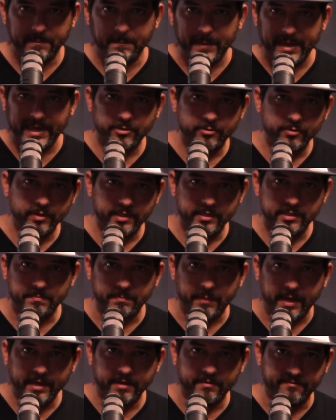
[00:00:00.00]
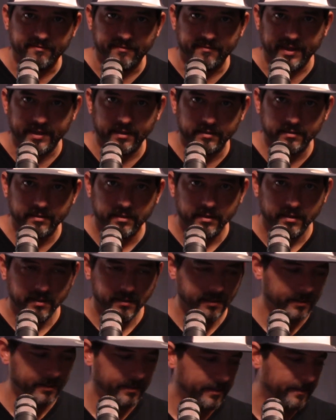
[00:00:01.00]
matrix might have failed,
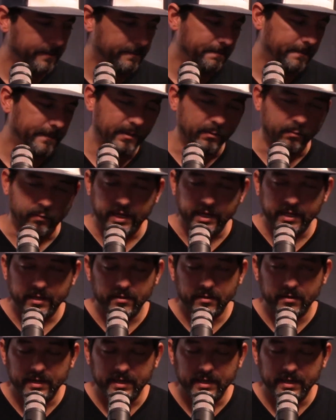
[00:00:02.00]
whether